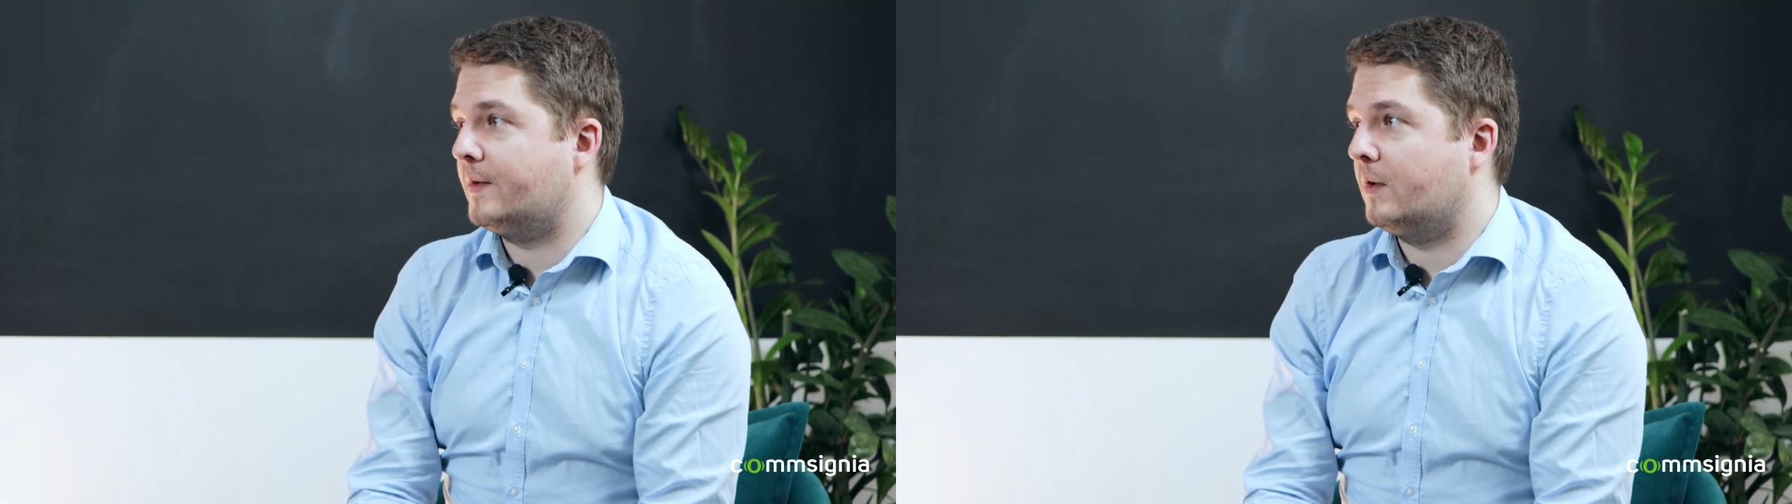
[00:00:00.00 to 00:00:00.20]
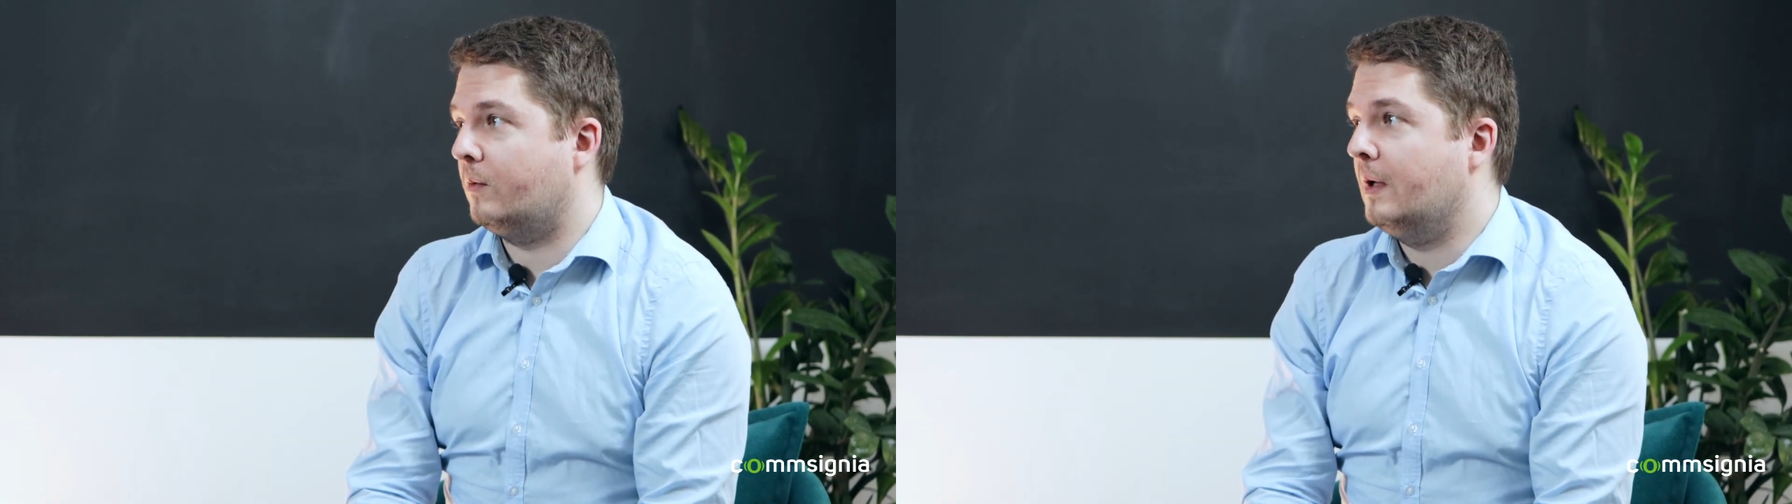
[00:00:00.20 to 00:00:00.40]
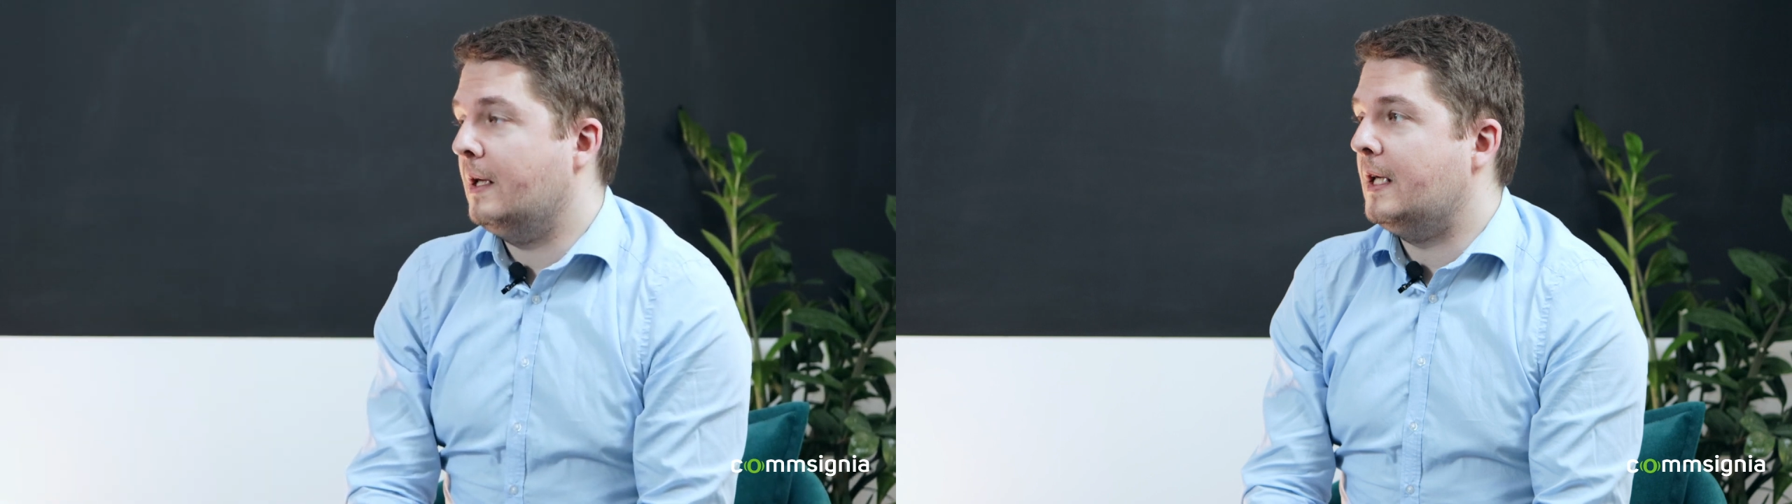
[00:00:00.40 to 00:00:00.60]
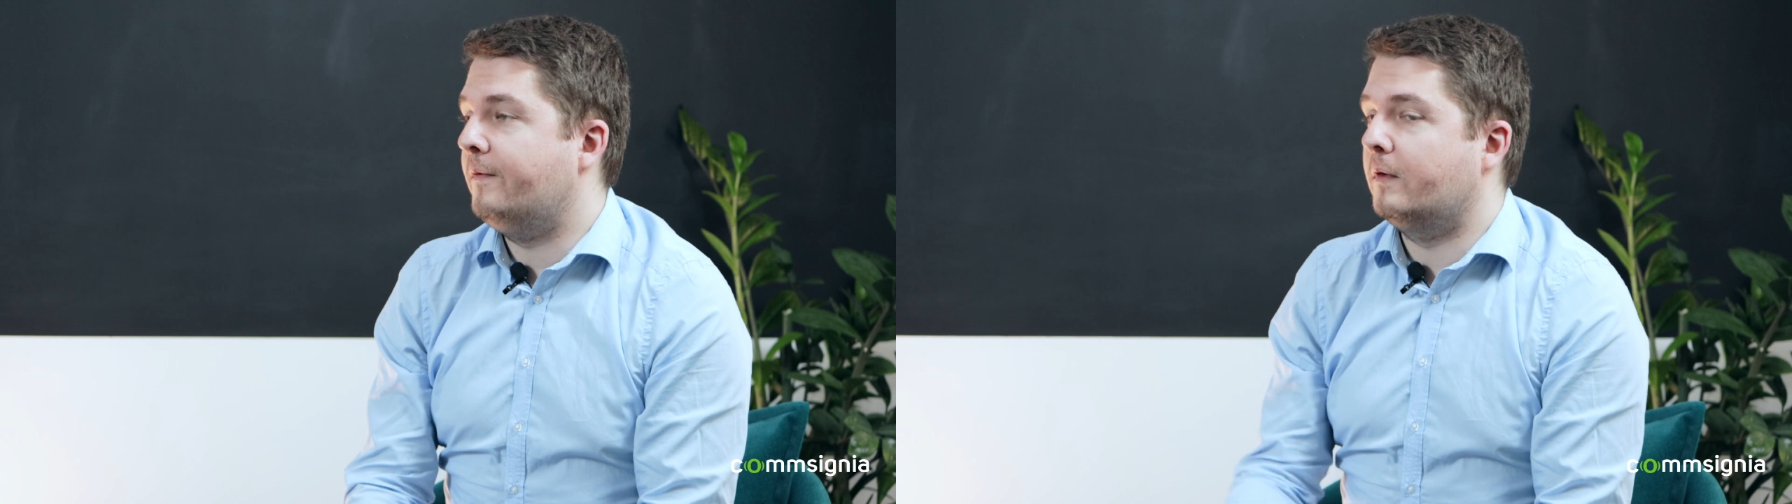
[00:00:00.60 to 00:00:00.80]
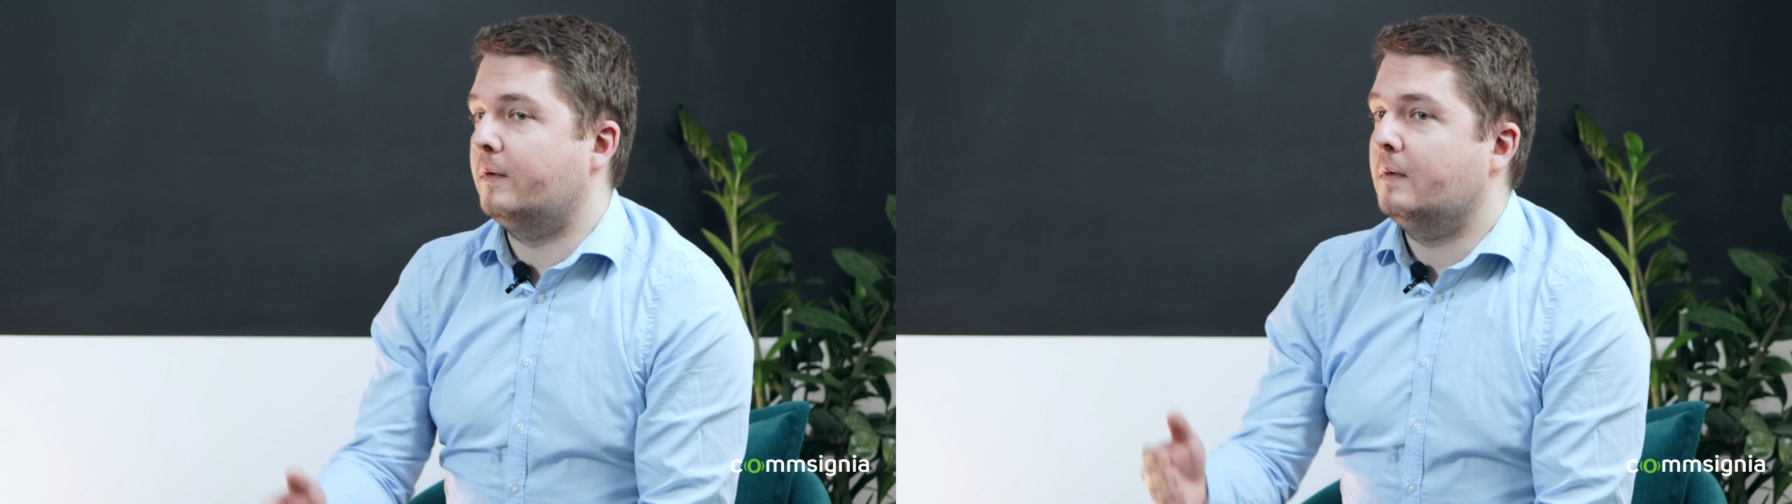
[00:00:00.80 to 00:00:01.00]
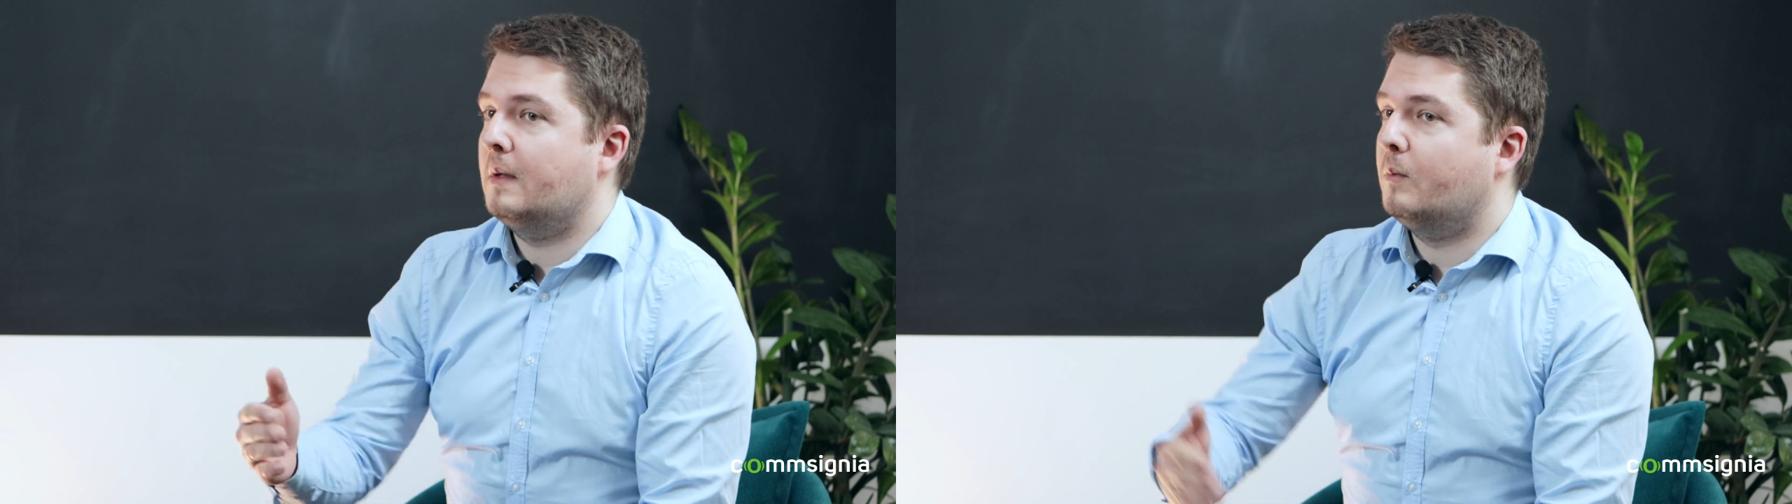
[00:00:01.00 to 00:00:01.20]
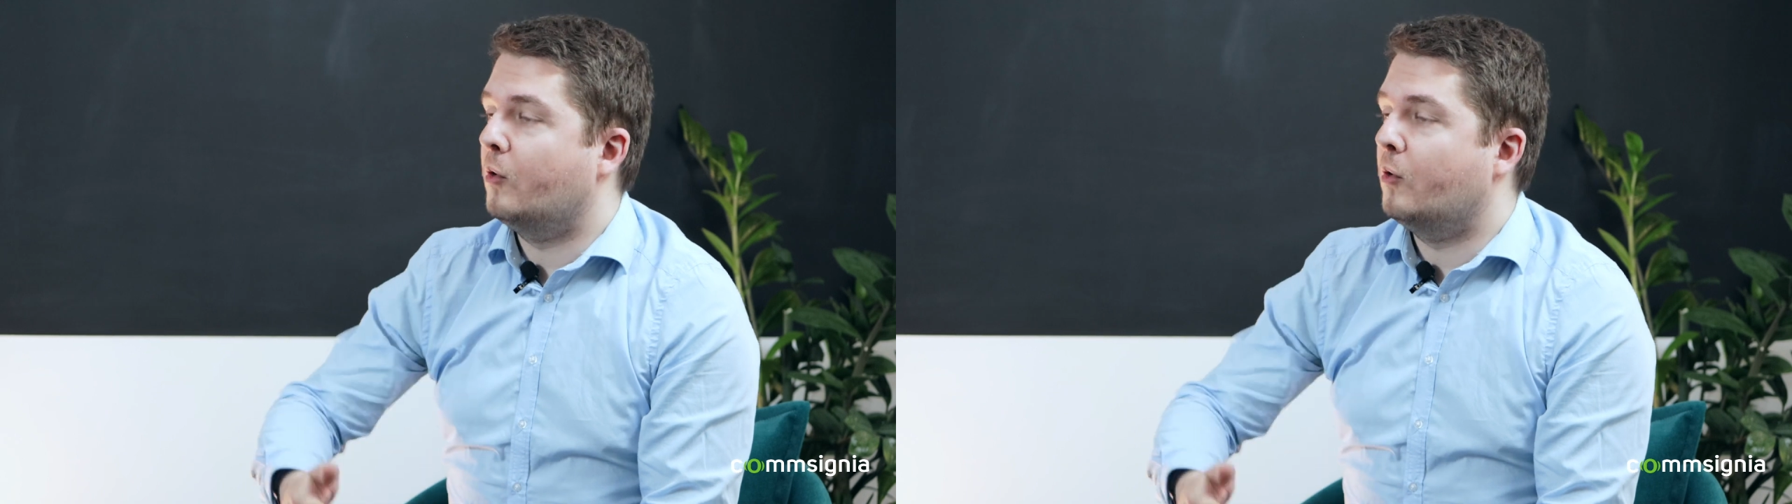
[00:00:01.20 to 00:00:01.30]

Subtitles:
So even